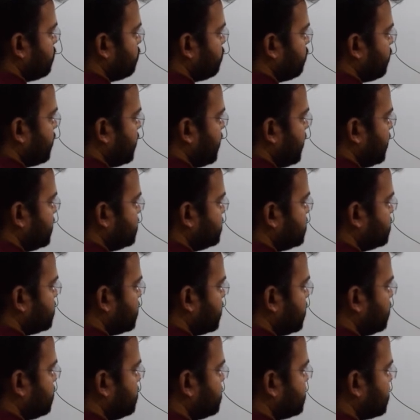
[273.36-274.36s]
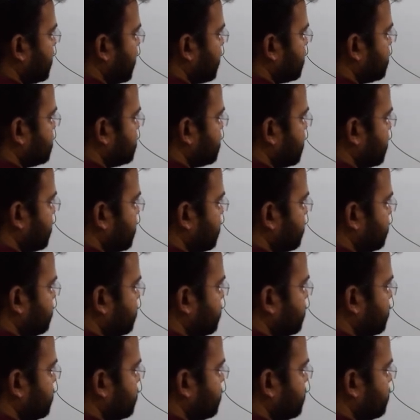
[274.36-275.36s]
financial sector,
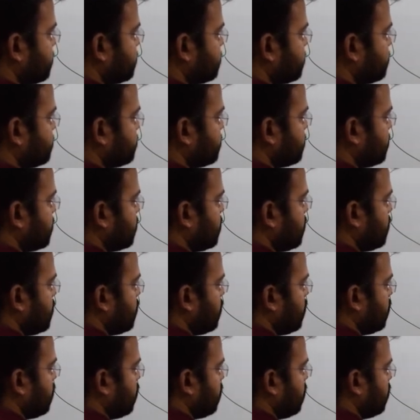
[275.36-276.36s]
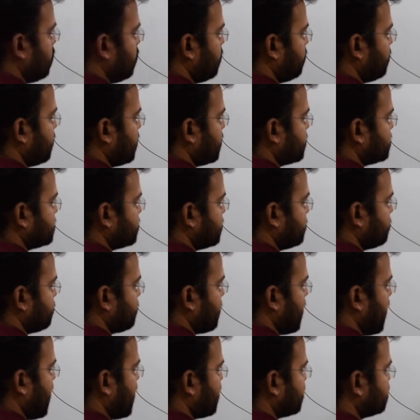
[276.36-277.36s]
or we can say
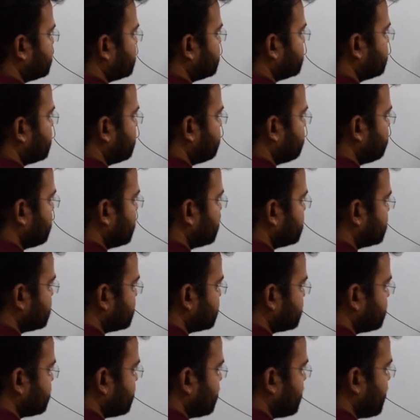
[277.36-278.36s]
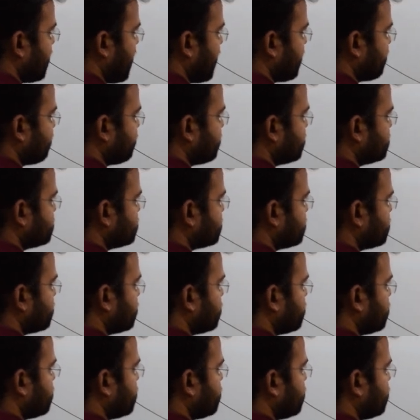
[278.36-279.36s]
banks in simple language,
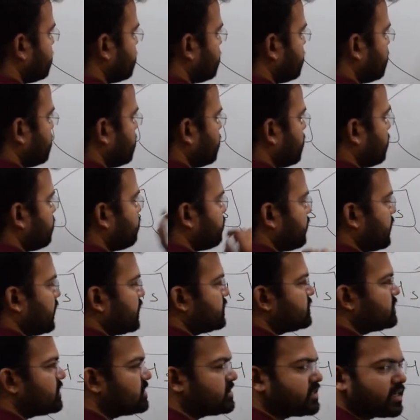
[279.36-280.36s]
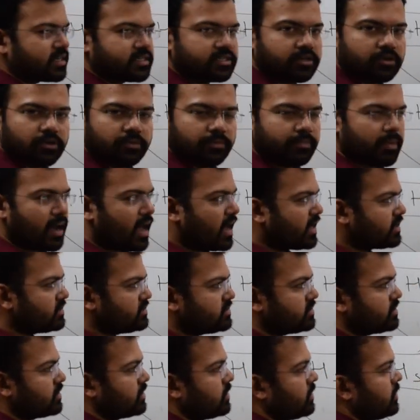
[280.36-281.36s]
financial sector or
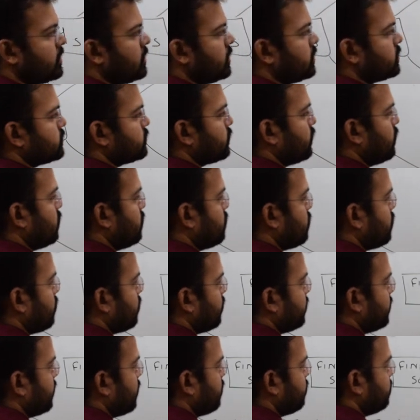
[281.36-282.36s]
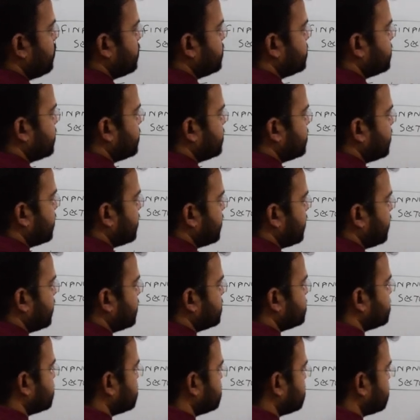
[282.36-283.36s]
banks. So now we'll see the
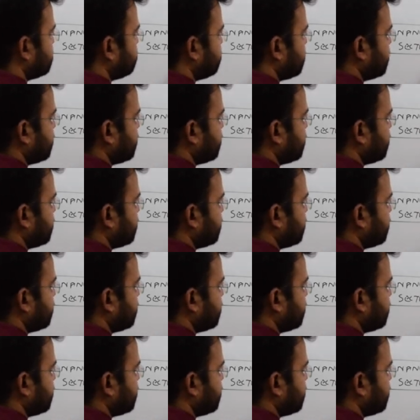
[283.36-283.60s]
relationship